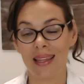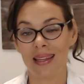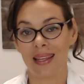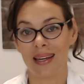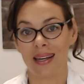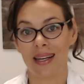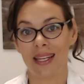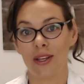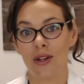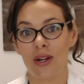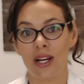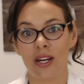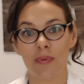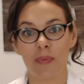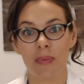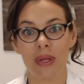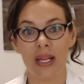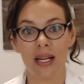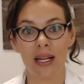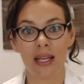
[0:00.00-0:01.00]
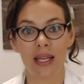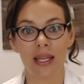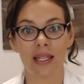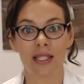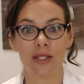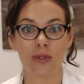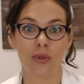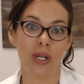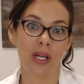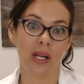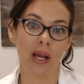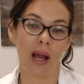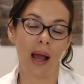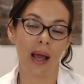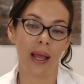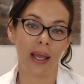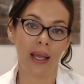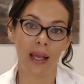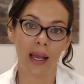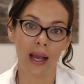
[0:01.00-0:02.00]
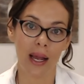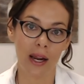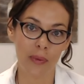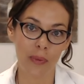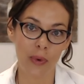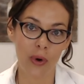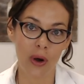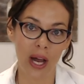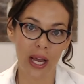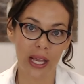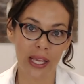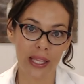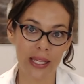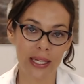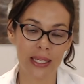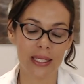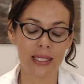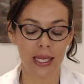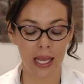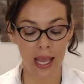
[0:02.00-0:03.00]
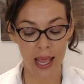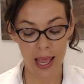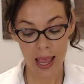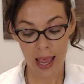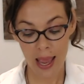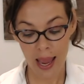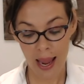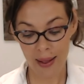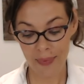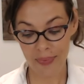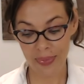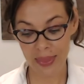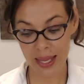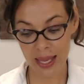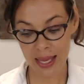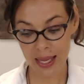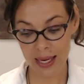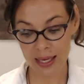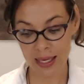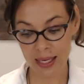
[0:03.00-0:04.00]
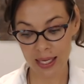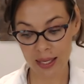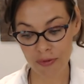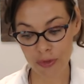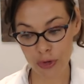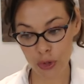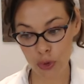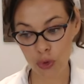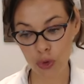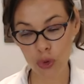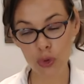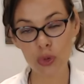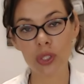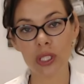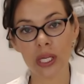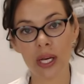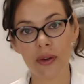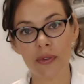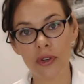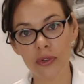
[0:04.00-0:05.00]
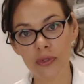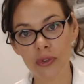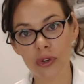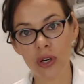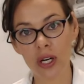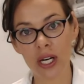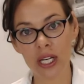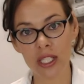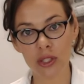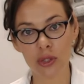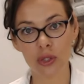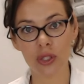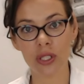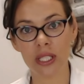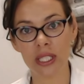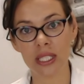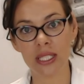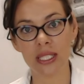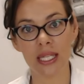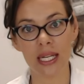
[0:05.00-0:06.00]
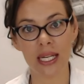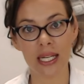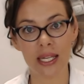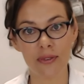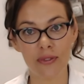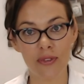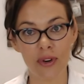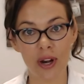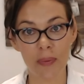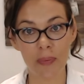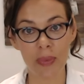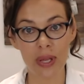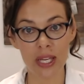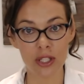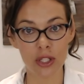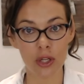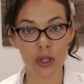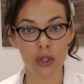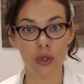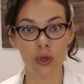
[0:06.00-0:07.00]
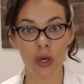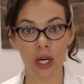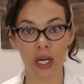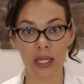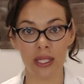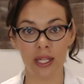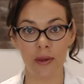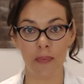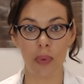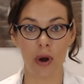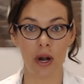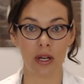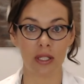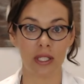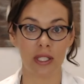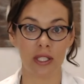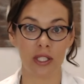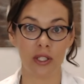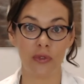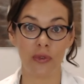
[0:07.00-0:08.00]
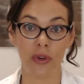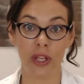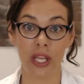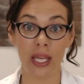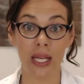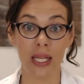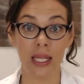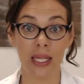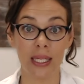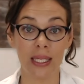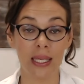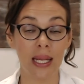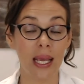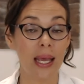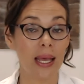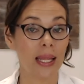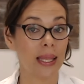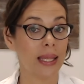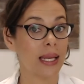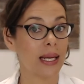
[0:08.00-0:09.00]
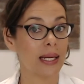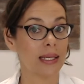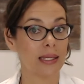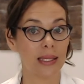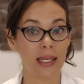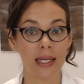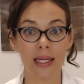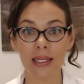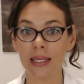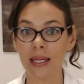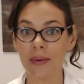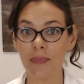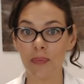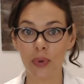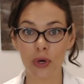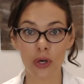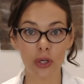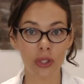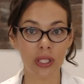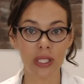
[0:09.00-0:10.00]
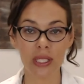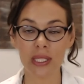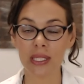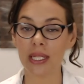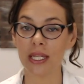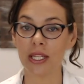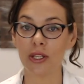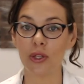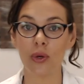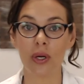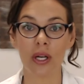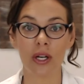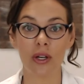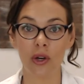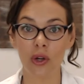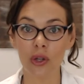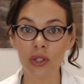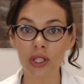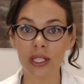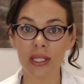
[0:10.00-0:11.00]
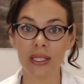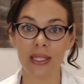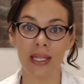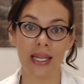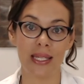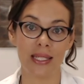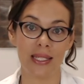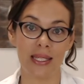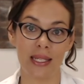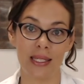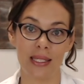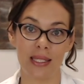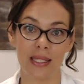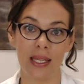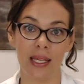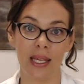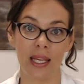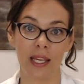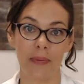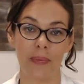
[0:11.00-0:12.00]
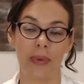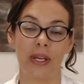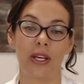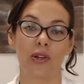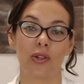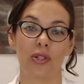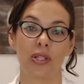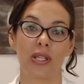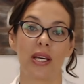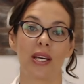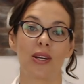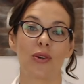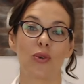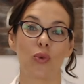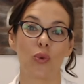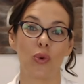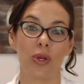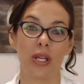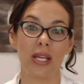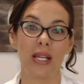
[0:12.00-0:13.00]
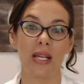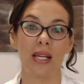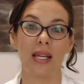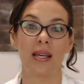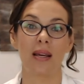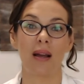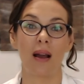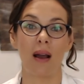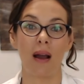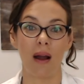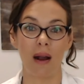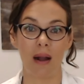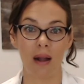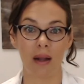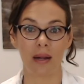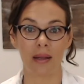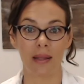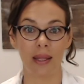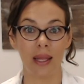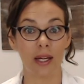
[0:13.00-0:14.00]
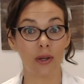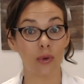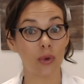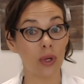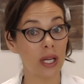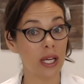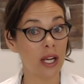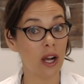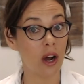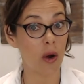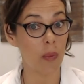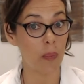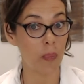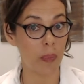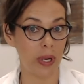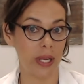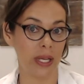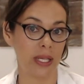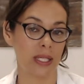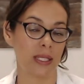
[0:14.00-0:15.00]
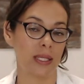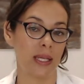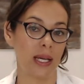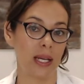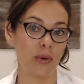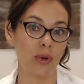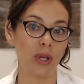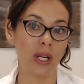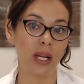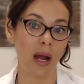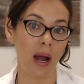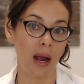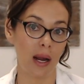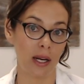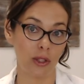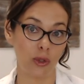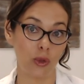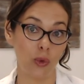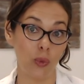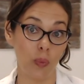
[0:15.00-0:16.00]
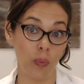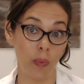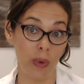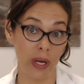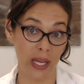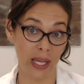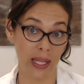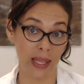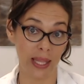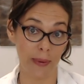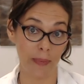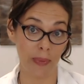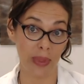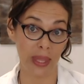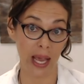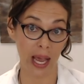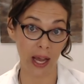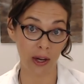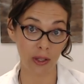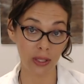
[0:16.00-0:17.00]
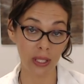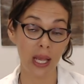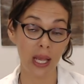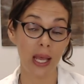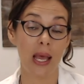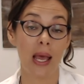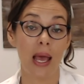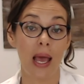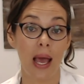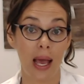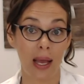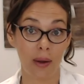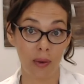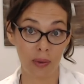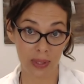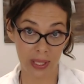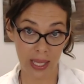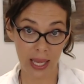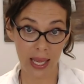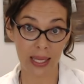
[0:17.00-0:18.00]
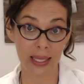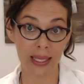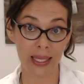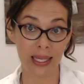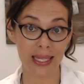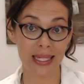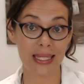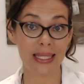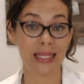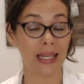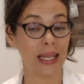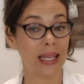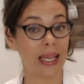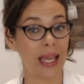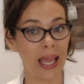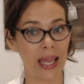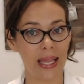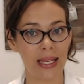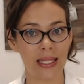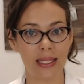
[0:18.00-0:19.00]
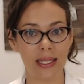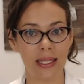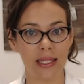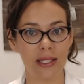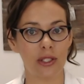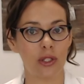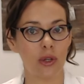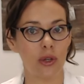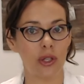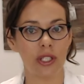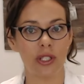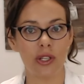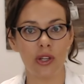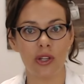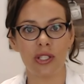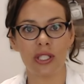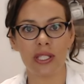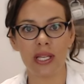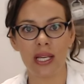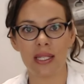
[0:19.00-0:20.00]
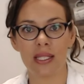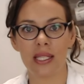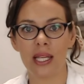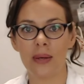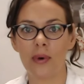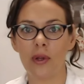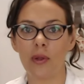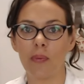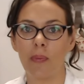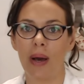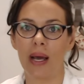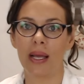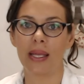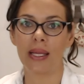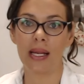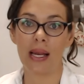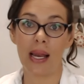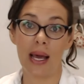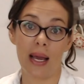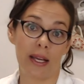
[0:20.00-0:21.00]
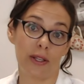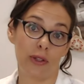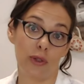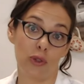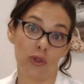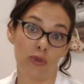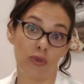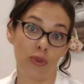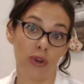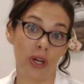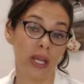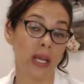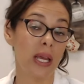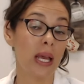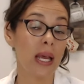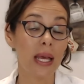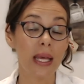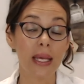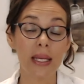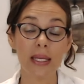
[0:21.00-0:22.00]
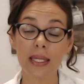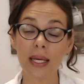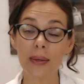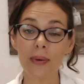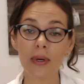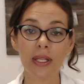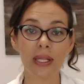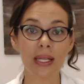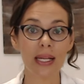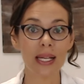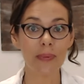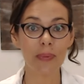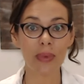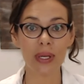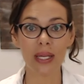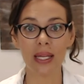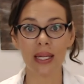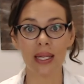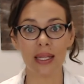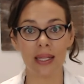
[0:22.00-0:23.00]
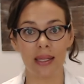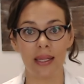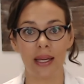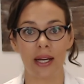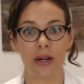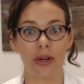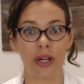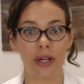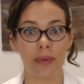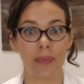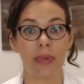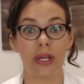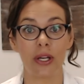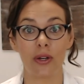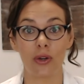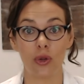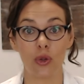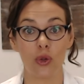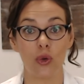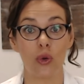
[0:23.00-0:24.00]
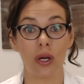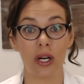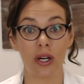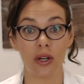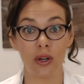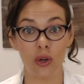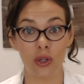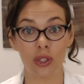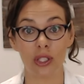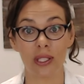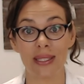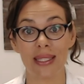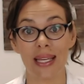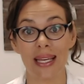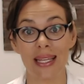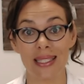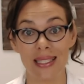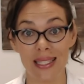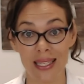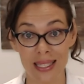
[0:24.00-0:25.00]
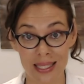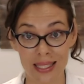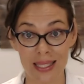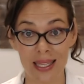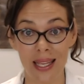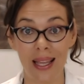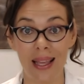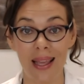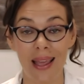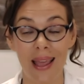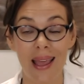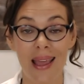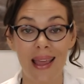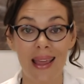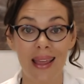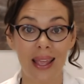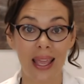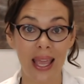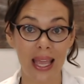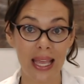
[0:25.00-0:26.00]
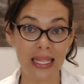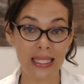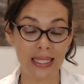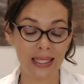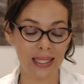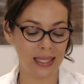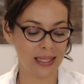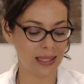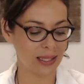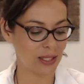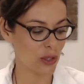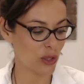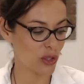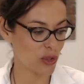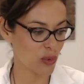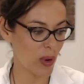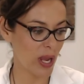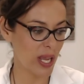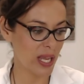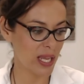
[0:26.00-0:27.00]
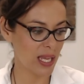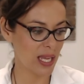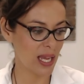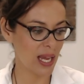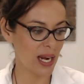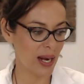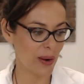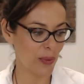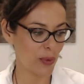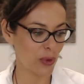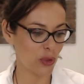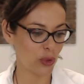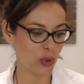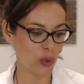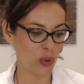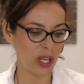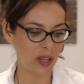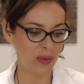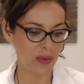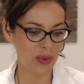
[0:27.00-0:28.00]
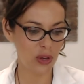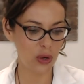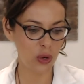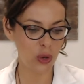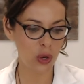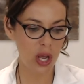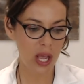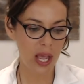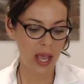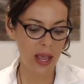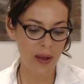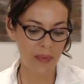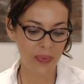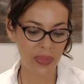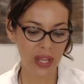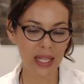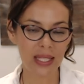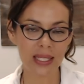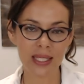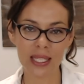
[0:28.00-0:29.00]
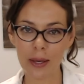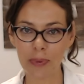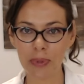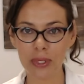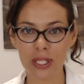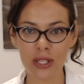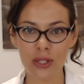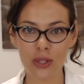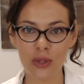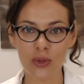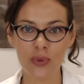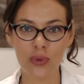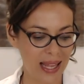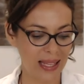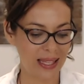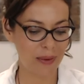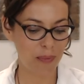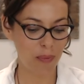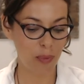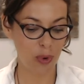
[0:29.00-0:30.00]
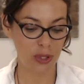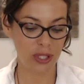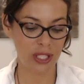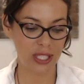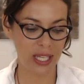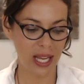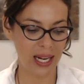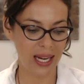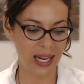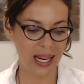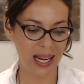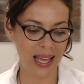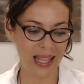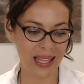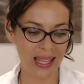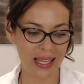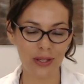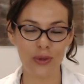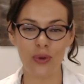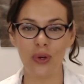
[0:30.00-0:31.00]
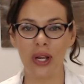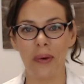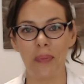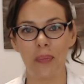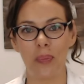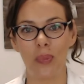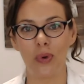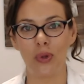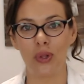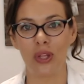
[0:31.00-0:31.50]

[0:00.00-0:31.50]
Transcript: regular milk is really high in carbohydrates. And then if you do suffer from gastrointestinal inflammation, you are in the process of healing. There are certain proteins that you are not digesting because they are really hard, they are really complex, they are really hard to break them down, and that is casein. So it's not just about buying lactose-free, it's about eliminating dairy because you are not digesting casein. So it's why here I want to give you that substitute for mozzarella that you can put